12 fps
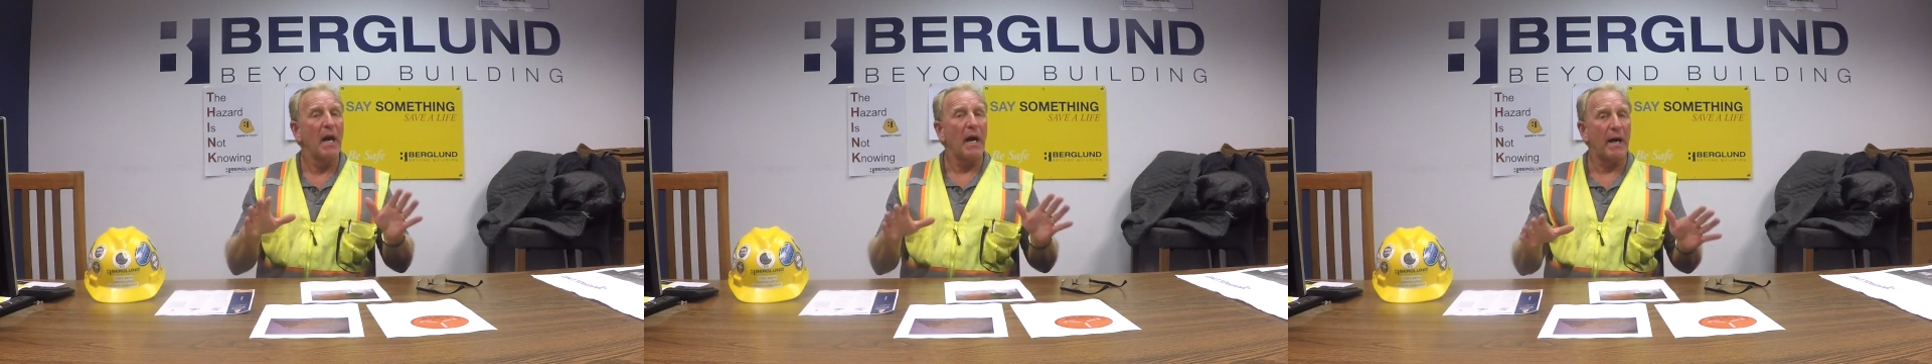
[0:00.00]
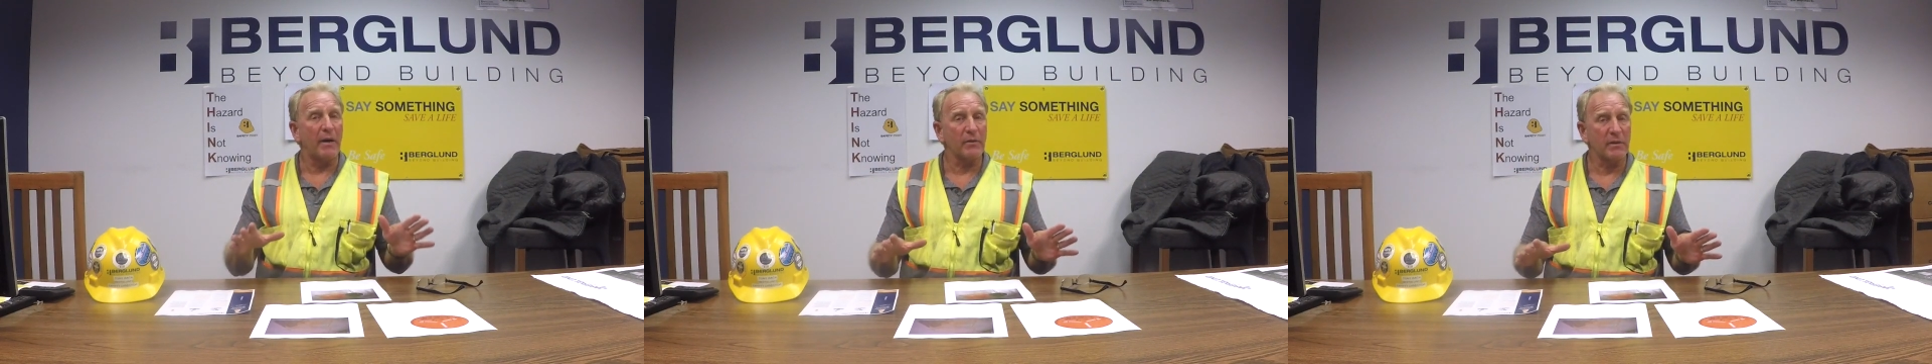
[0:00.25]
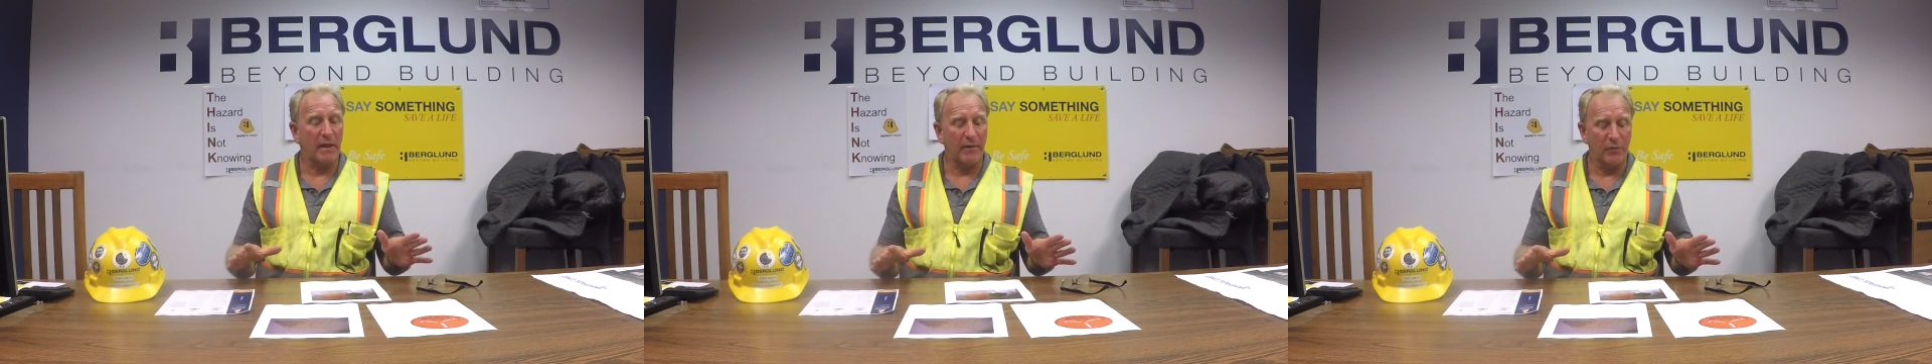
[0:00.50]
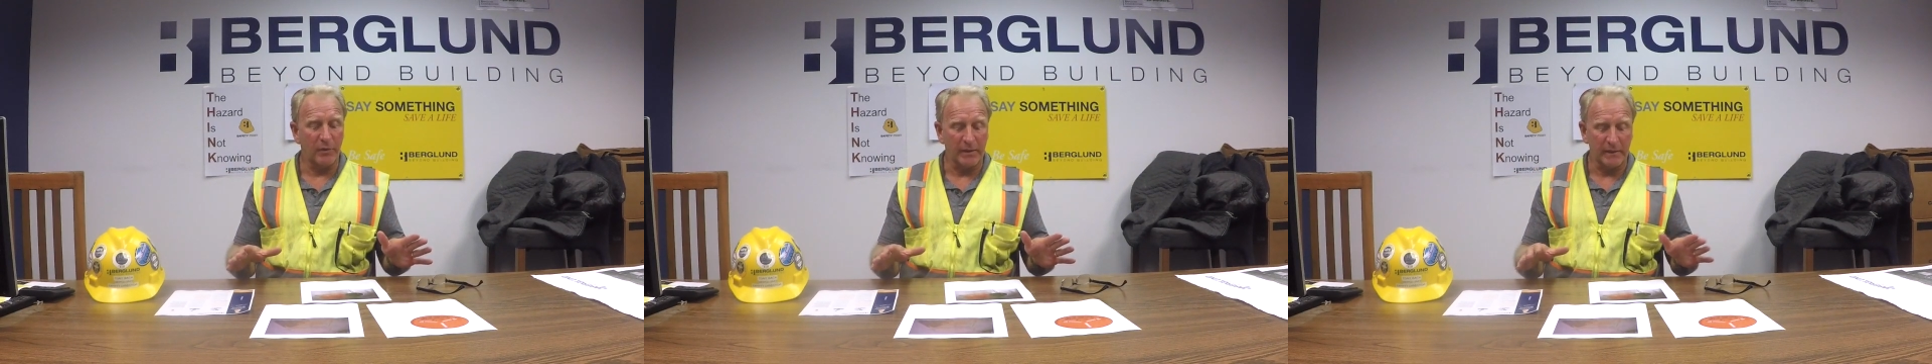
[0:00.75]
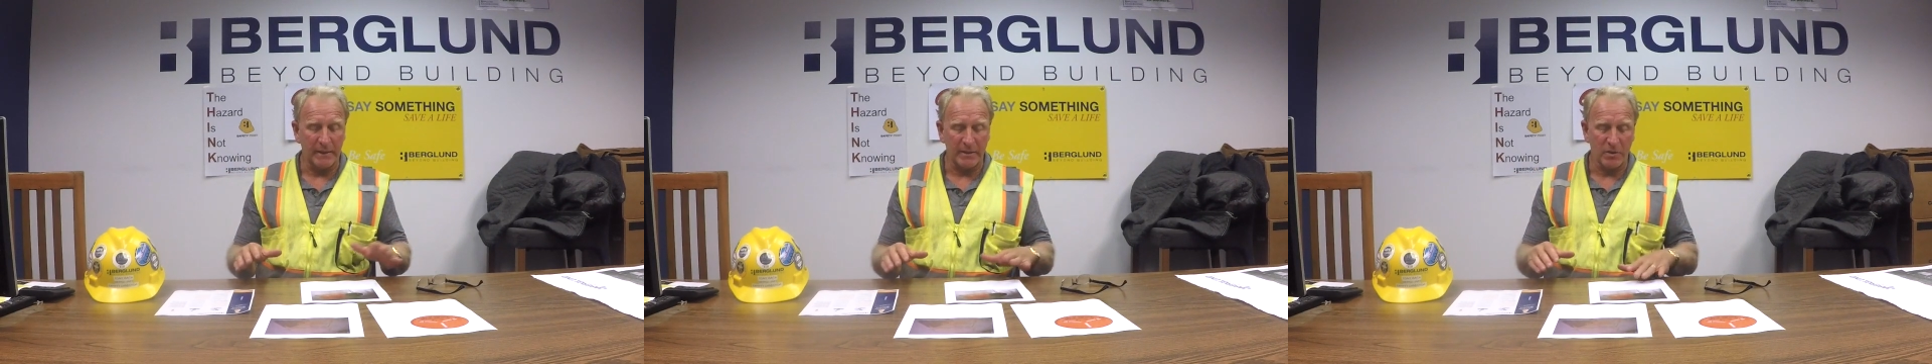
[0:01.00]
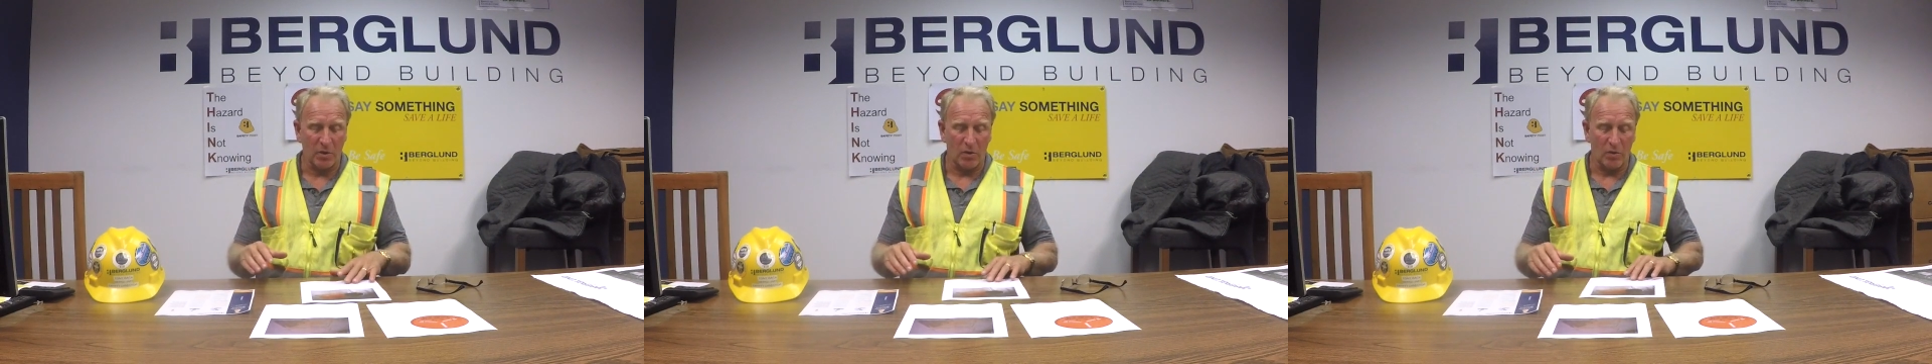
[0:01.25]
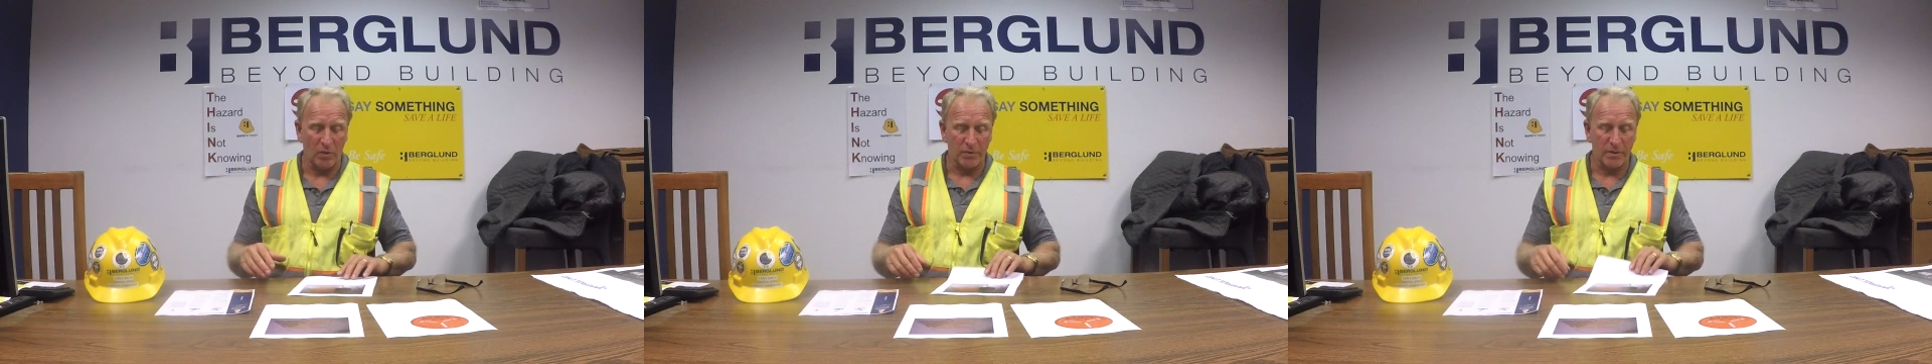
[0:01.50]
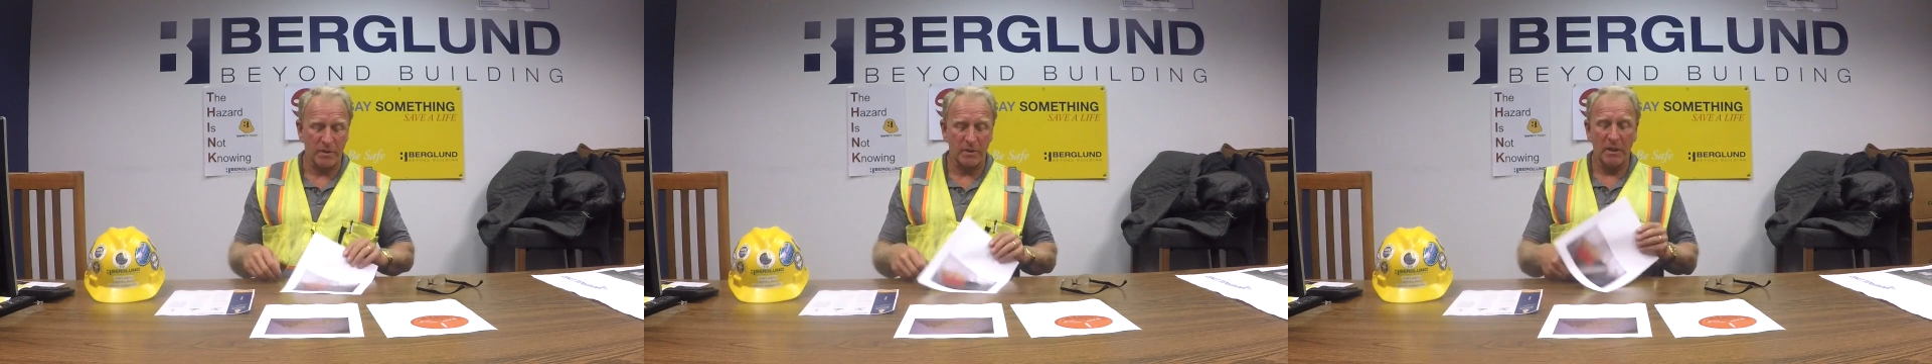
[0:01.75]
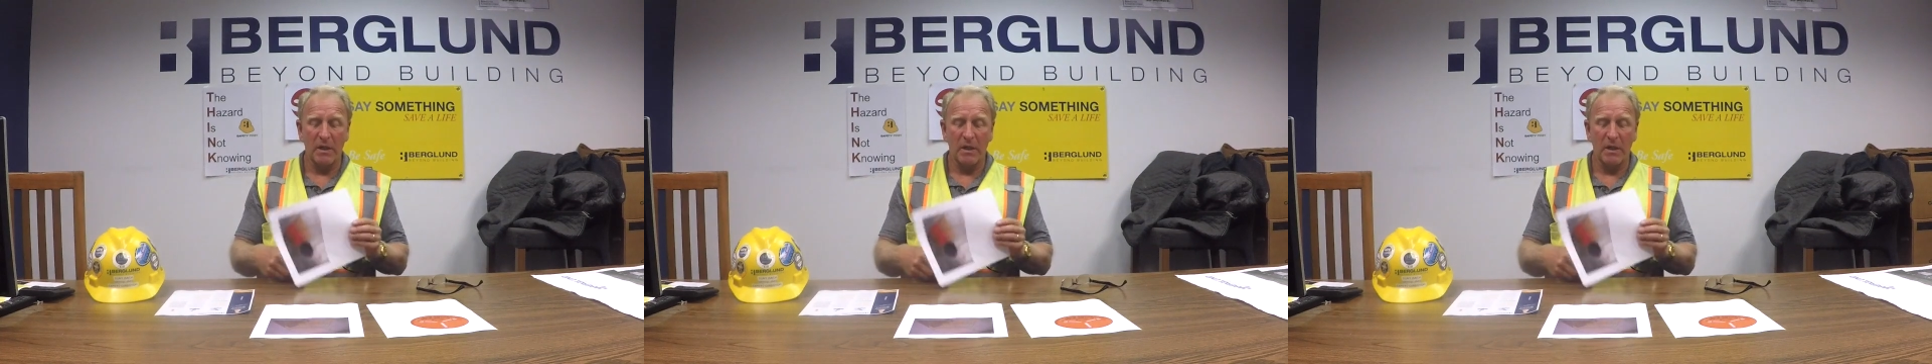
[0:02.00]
are covering these holes.